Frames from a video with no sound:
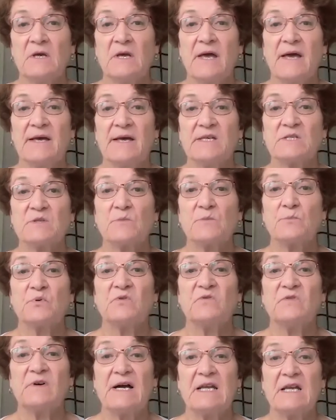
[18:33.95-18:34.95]
has
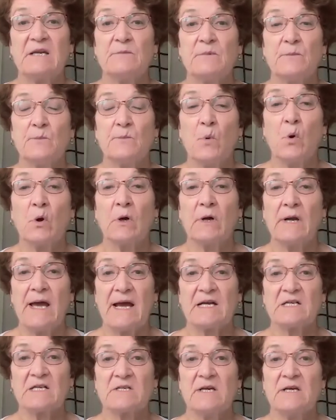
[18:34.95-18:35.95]
provided more
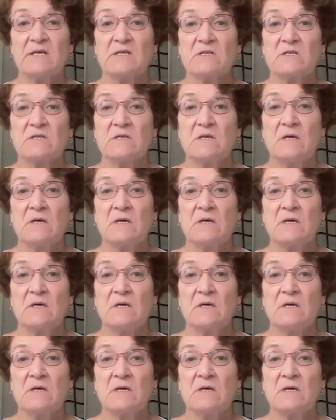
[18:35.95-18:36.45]
access